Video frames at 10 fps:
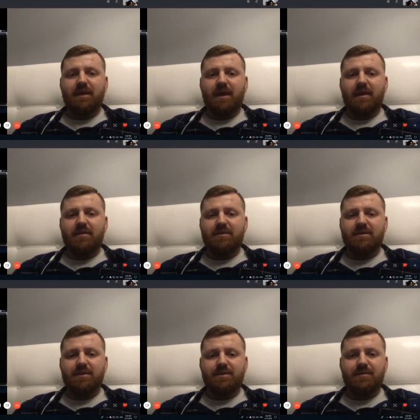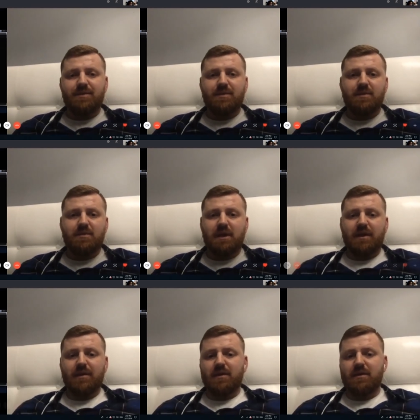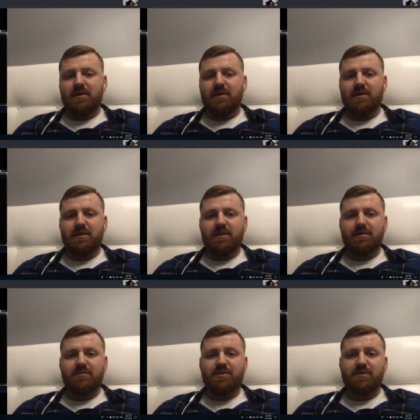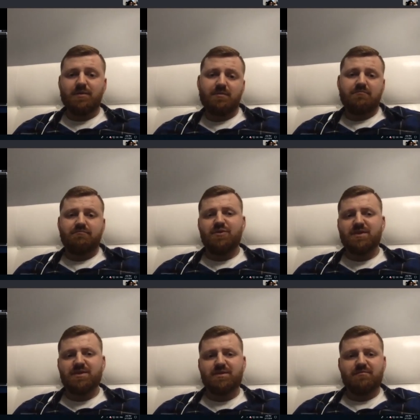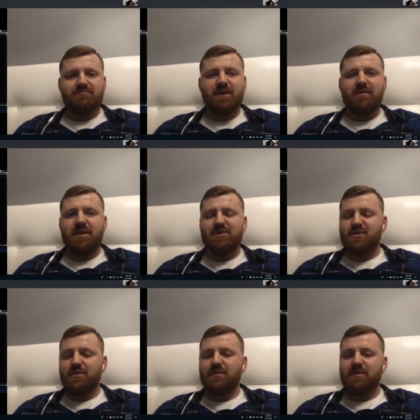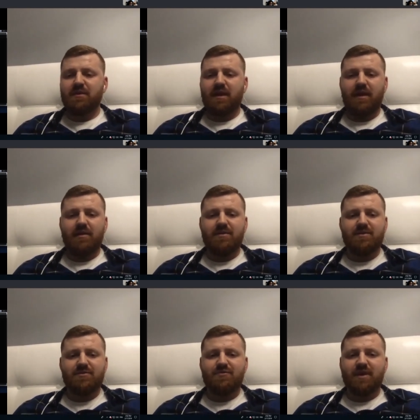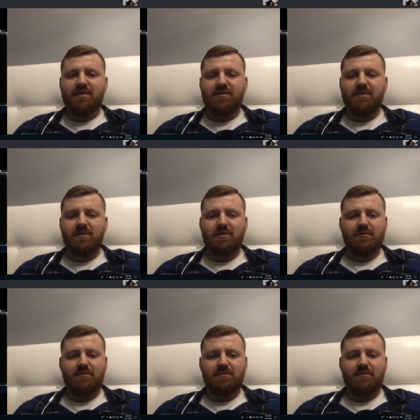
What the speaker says: and if you like to just give it a shot and try the tool.